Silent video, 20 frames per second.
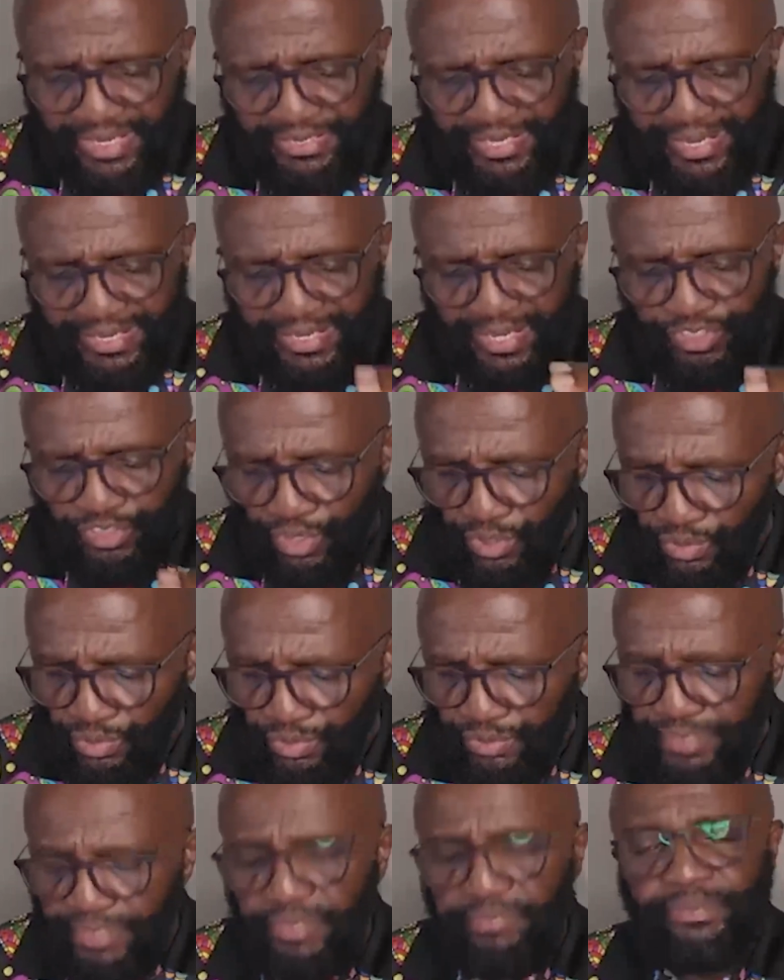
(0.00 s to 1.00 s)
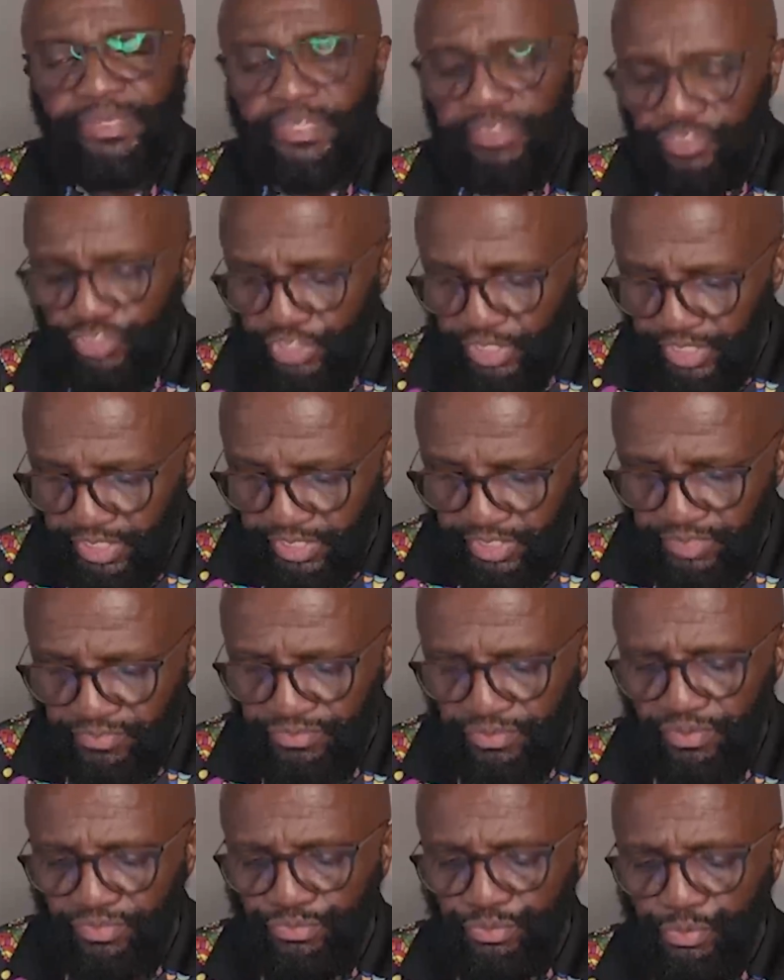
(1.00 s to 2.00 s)
that can only be
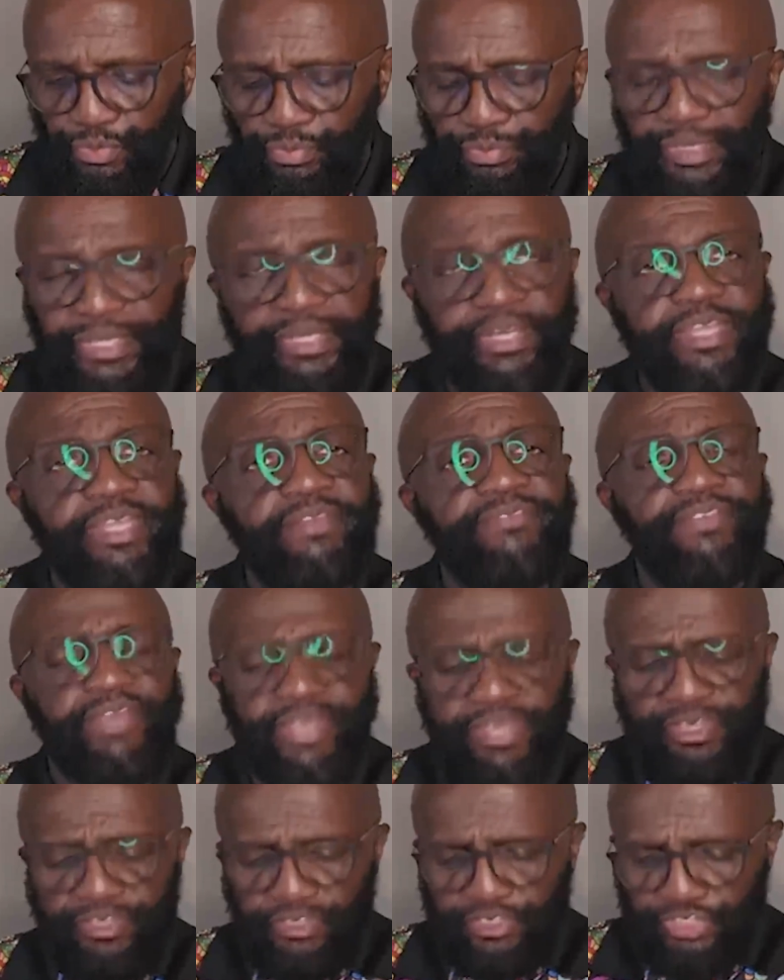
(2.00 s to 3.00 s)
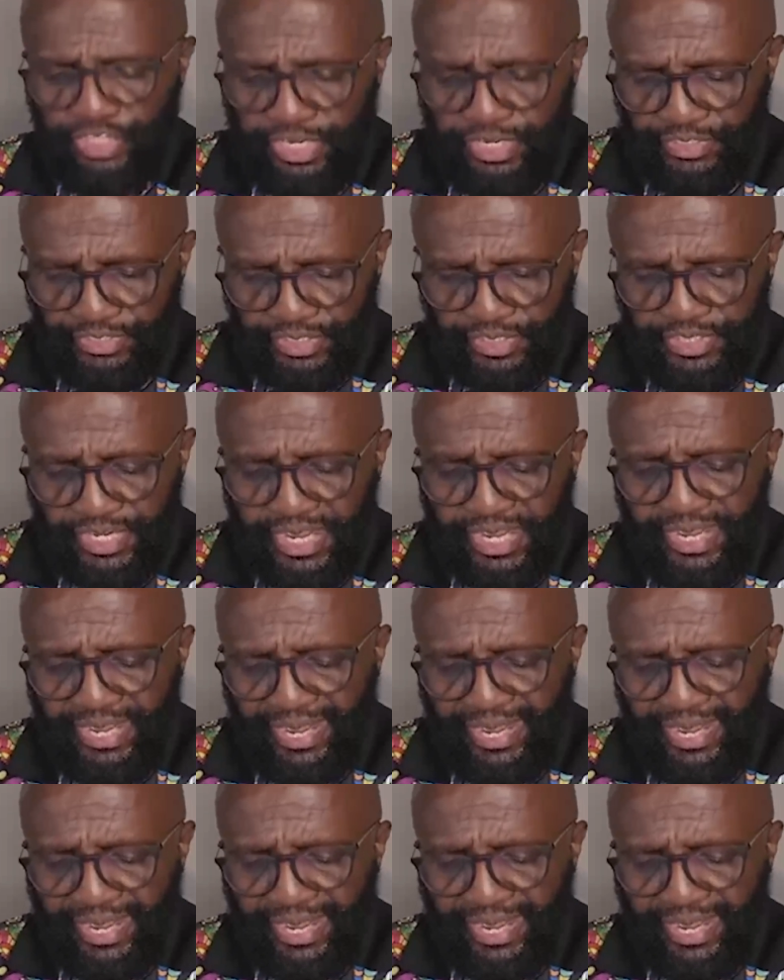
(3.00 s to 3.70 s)
achieved through belief in Jesus